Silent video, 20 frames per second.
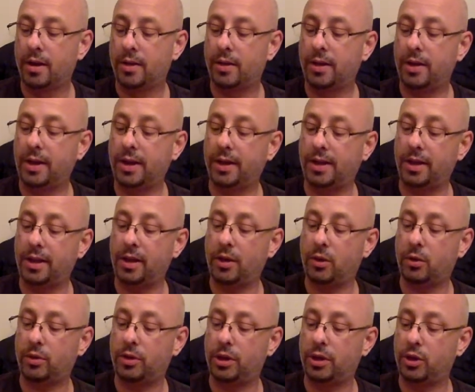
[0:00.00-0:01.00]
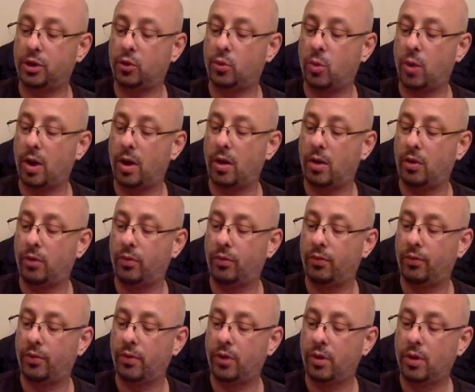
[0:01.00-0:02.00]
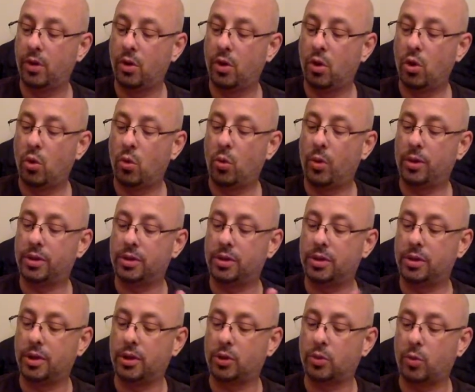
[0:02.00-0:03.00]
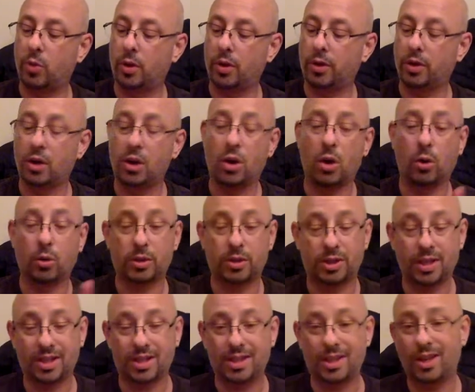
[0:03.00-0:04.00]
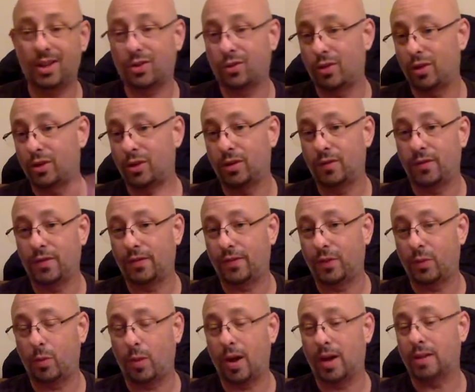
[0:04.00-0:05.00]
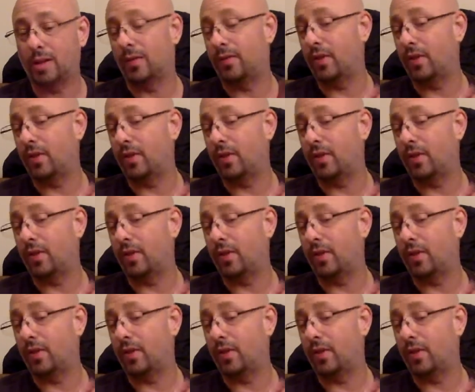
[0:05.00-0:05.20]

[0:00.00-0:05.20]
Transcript: Then you get the ECO T12, which is this one, could go 60 to 350 watts.